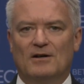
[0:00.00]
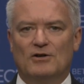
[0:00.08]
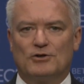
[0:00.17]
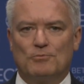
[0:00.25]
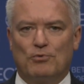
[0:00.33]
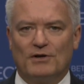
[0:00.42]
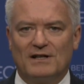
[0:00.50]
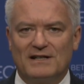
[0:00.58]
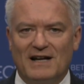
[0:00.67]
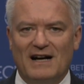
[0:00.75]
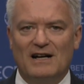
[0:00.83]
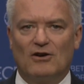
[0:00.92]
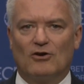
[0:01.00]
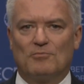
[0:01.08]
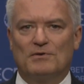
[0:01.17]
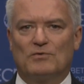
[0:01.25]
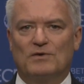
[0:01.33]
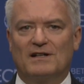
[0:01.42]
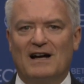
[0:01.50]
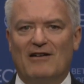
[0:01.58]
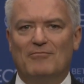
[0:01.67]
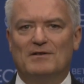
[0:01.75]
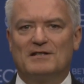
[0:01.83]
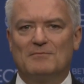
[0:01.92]
Supporting dialogue between
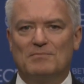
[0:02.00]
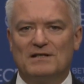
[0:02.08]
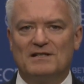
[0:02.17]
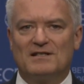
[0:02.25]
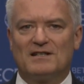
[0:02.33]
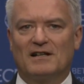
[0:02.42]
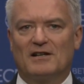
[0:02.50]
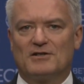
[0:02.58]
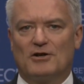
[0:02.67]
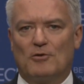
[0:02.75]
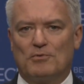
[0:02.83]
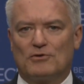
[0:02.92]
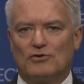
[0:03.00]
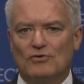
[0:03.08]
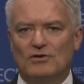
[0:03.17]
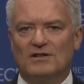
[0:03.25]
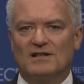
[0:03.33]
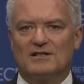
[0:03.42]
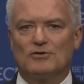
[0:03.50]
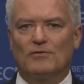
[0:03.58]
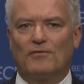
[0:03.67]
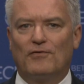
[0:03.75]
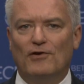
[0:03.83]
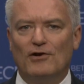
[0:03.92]
governments and business leaders on opportunities to
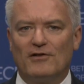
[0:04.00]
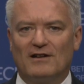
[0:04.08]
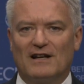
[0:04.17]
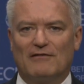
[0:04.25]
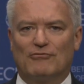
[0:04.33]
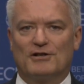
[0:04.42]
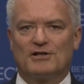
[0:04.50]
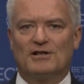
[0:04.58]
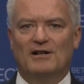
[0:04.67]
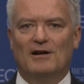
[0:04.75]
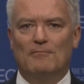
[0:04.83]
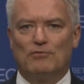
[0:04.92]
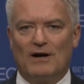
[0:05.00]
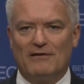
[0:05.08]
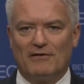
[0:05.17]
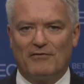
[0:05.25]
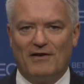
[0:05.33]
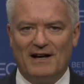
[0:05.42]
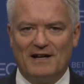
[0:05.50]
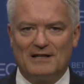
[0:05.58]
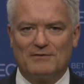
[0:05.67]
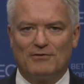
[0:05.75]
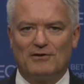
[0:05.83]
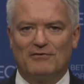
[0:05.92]
further leverage private
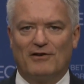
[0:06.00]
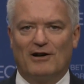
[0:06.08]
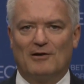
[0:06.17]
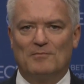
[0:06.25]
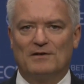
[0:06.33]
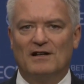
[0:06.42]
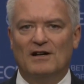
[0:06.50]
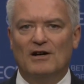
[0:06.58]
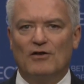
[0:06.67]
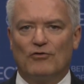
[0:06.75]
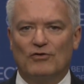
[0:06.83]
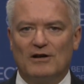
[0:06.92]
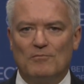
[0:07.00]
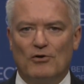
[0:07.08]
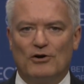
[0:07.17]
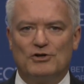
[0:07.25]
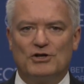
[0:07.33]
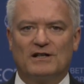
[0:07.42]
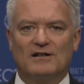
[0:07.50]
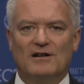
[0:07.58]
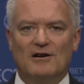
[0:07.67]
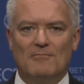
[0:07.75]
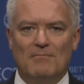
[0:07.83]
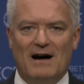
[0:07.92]
finance for development through the Emerging
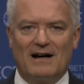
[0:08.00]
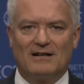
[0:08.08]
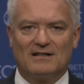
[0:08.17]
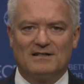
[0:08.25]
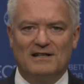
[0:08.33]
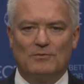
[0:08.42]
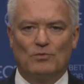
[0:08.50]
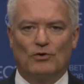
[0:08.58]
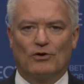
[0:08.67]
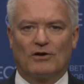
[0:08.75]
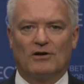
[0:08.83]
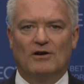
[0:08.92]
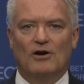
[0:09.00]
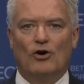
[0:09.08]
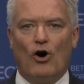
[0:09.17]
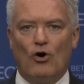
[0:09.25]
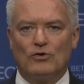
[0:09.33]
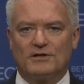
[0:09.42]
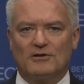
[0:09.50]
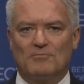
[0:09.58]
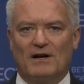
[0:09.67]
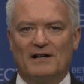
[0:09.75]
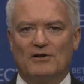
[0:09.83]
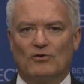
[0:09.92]
Markets Network hosted
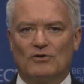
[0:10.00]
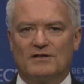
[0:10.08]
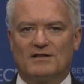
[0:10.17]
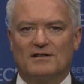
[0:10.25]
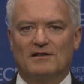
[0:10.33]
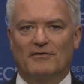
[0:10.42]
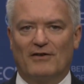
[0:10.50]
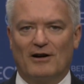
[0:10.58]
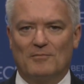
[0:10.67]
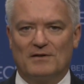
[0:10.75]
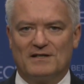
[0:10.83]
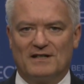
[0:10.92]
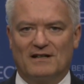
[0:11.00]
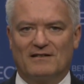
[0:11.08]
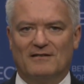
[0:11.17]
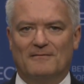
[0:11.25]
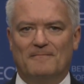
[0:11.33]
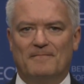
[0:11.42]
by the OECD Development Center.